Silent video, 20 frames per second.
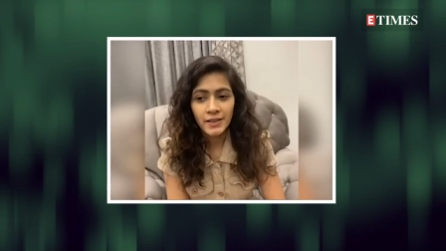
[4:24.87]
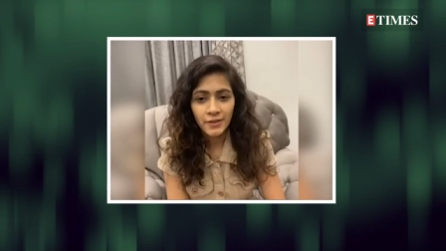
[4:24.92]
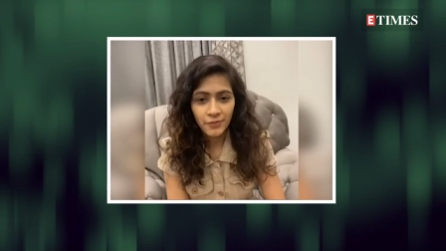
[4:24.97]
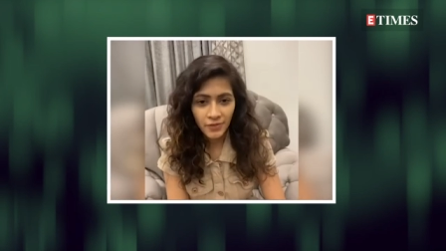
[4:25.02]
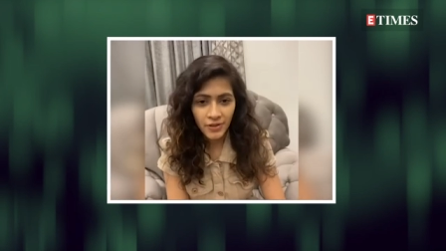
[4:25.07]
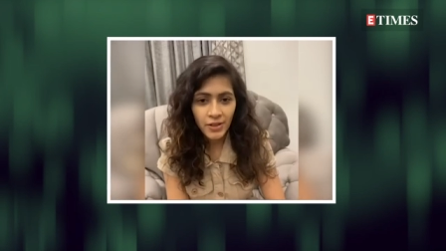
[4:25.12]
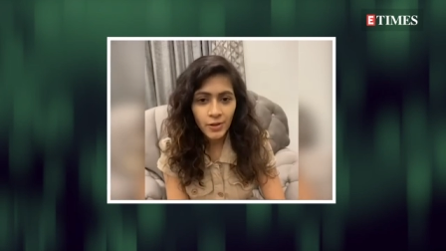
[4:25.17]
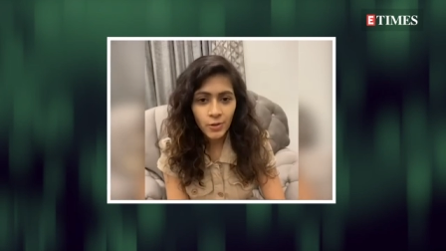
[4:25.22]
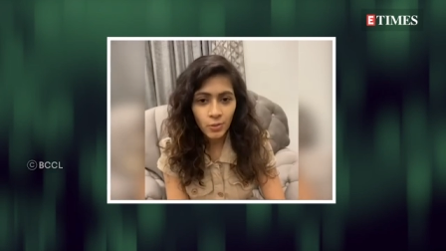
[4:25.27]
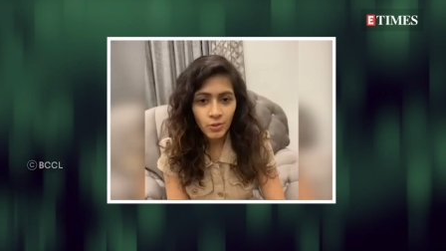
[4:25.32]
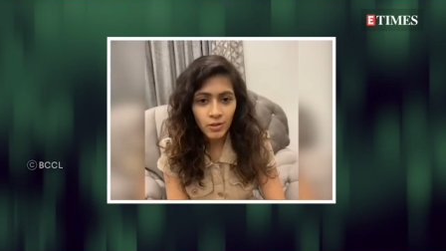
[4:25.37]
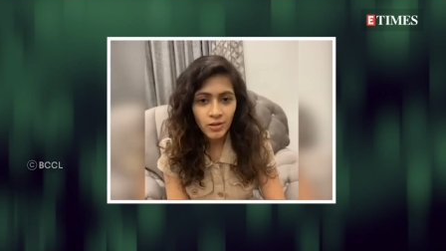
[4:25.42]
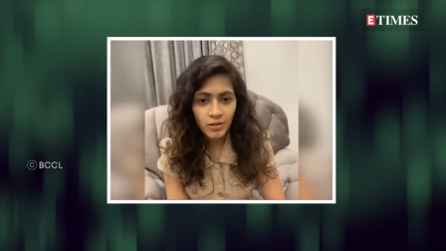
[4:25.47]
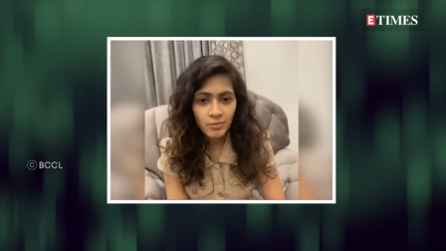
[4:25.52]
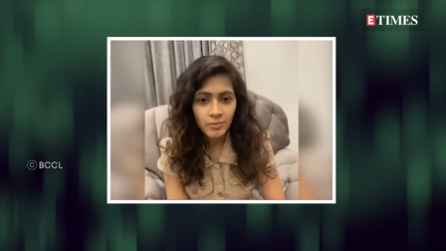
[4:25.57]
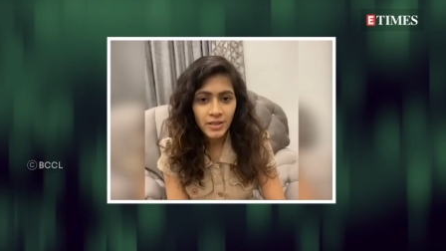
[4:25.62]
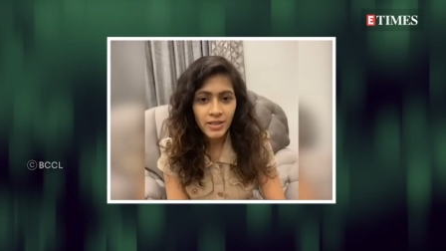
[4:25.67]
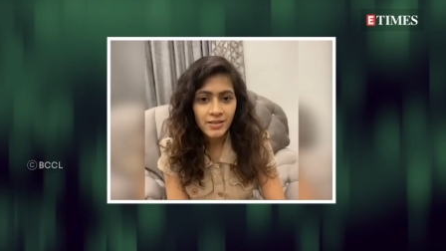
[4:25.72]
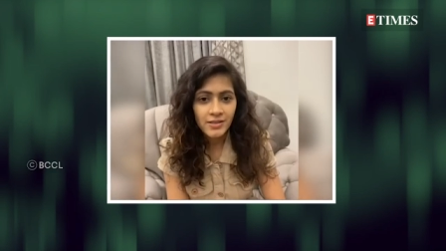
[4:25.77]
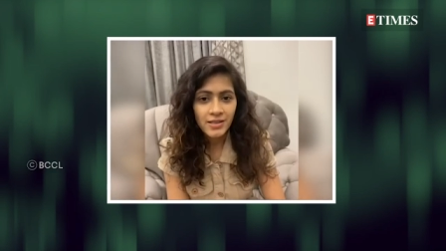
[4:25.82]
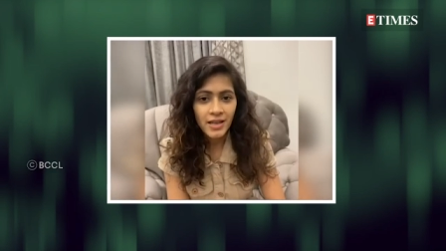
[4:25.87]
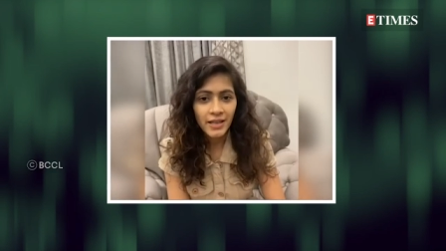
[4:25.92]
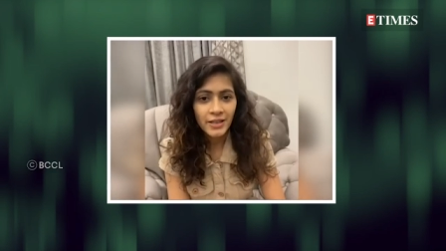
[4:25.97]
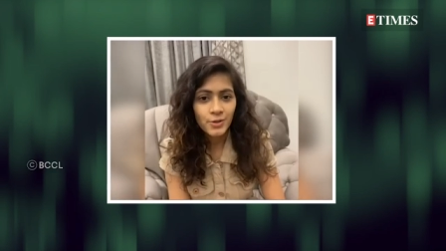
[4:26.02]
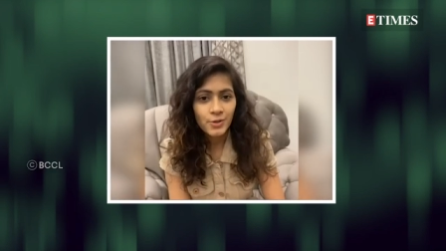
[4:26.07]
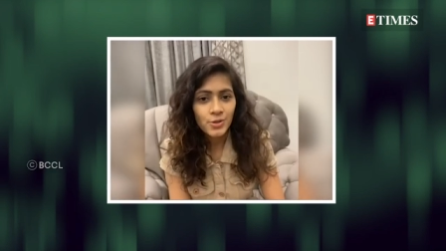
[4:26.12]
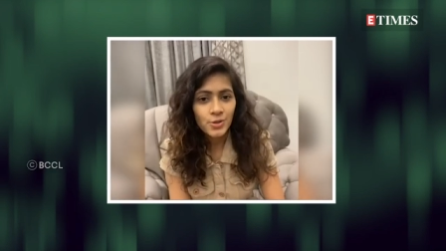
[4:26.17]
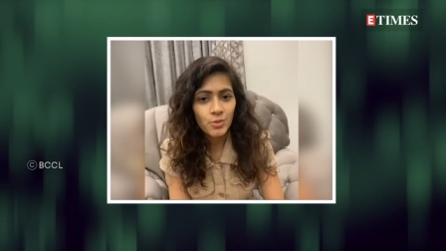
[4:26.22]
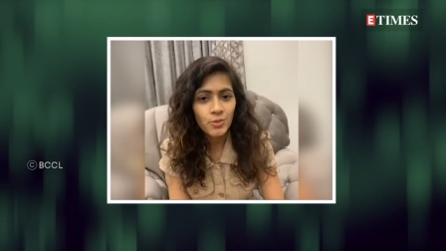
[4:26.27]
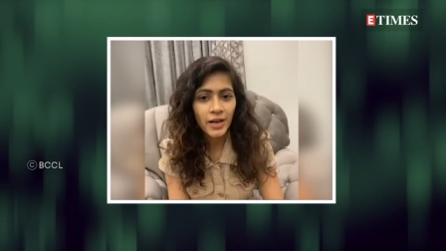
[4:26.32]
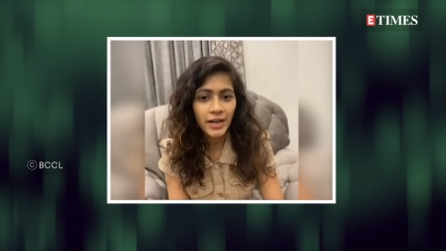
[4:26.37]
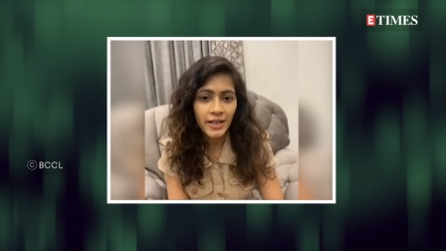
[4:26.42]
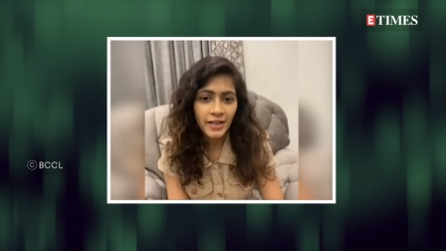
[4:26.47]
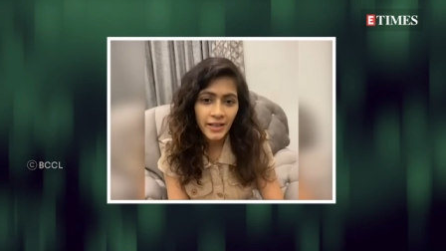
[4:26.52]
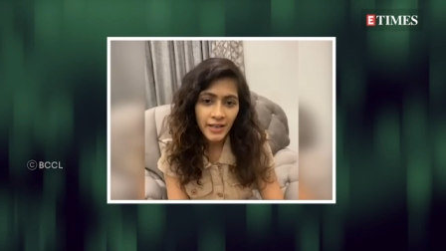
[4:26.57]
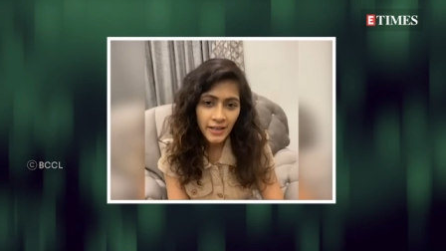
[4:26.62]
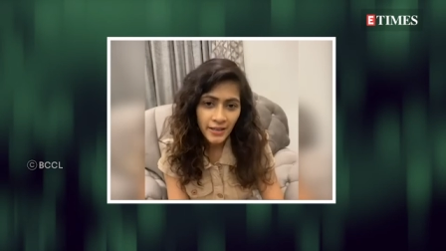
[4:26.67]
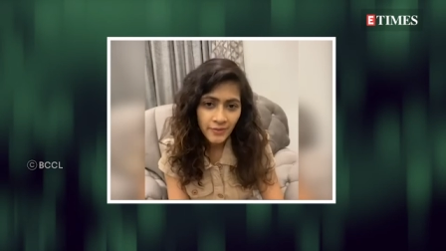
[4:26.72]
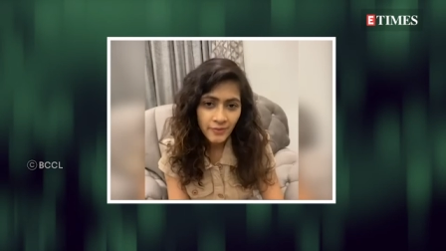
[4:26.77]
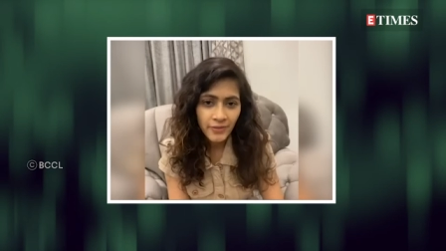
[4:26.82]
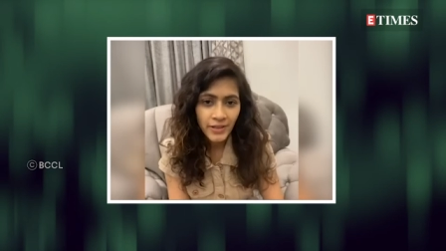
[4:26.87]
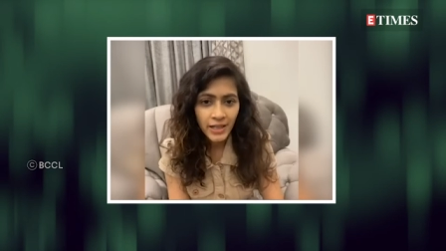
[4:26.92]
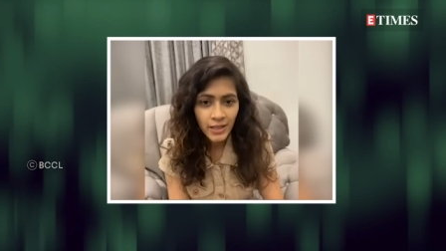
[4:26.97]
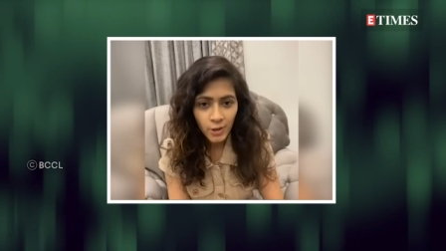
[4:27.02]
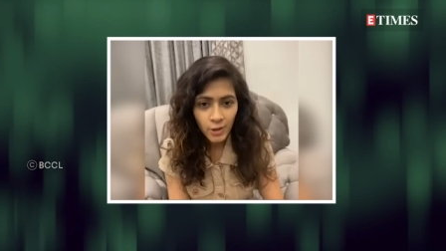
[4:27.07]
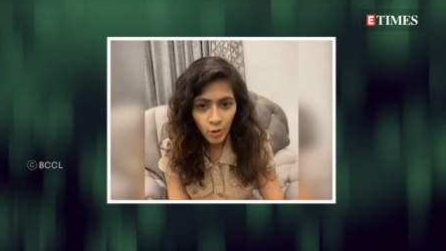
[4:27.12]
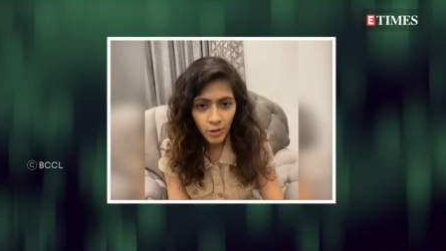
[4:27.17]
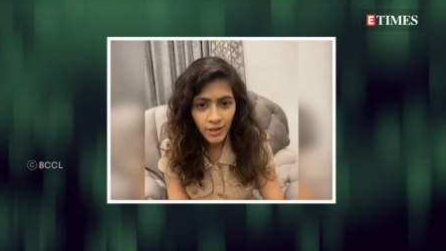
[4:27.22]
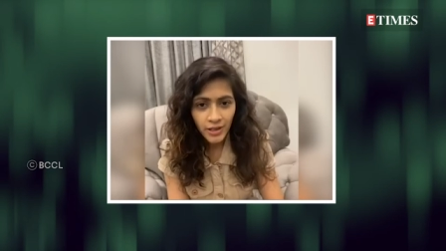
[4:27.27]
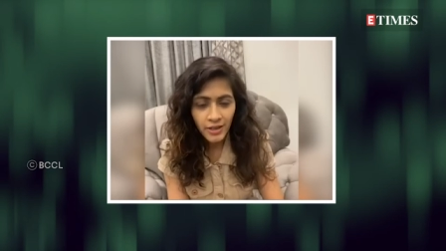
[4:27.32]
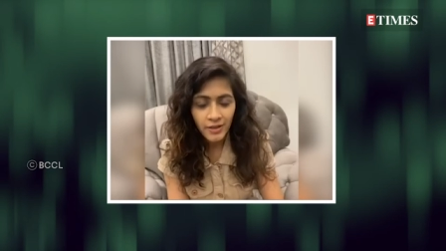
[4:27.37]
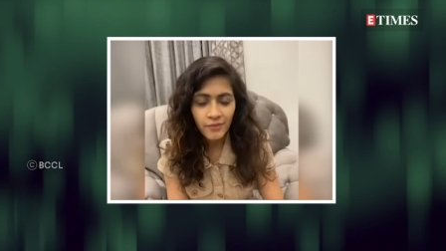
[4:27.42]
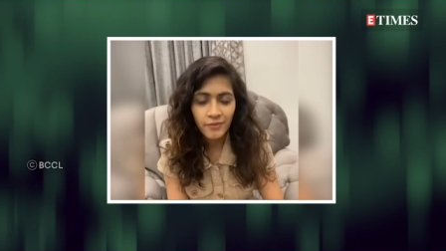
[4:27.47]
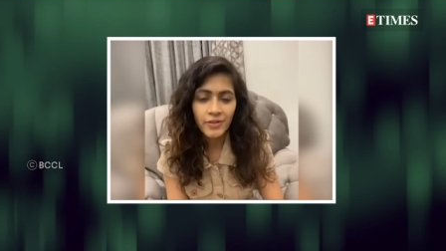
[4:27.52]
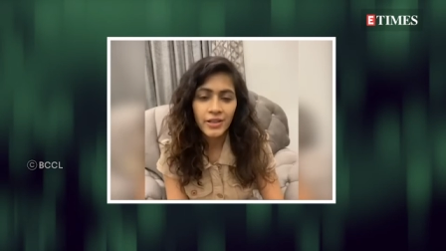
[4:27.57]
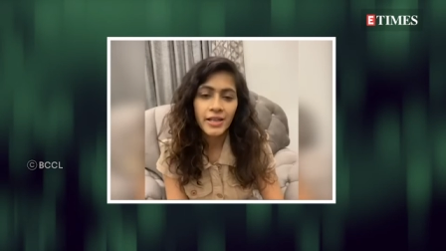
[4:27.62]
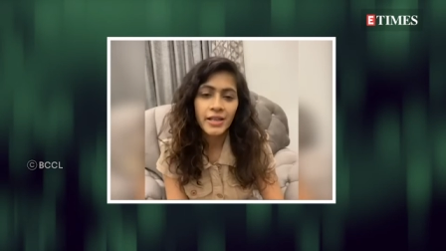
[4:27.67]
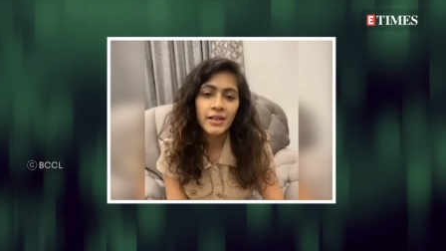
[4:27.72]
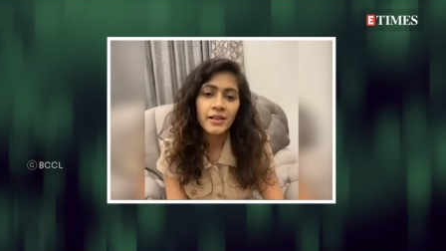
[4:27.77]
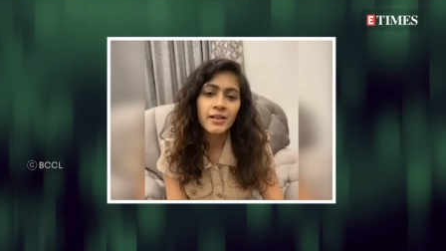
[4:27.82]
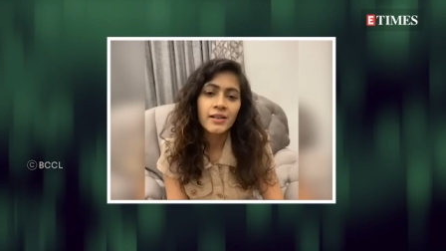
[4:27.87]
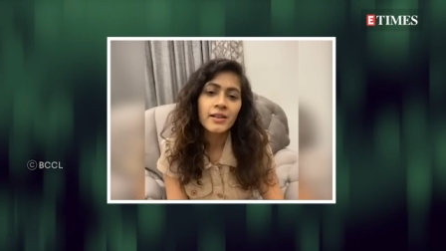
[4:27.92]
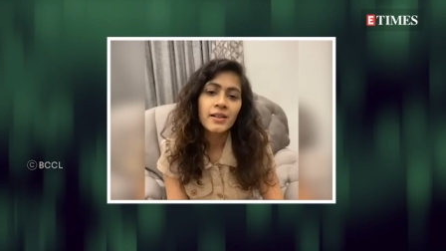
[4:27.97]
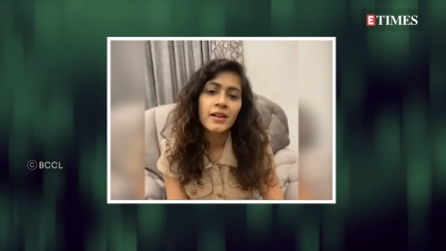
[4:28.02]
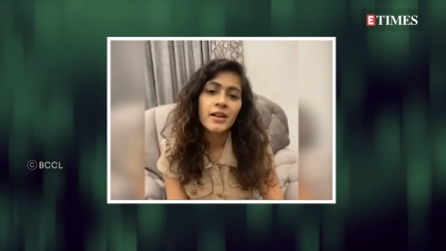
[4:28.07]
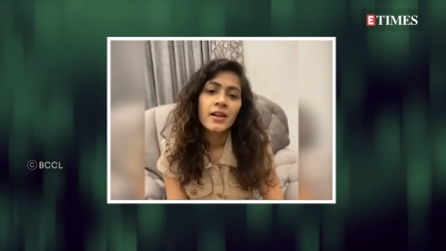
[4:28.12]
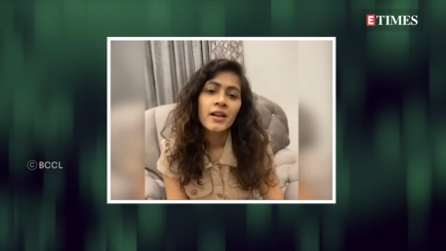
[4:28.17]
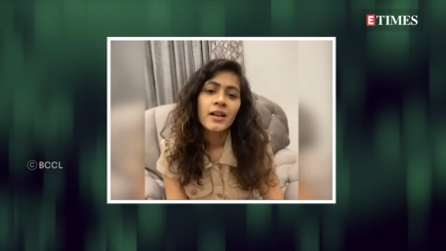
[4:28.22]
different role because I used to write Enfield, Roy and Enfield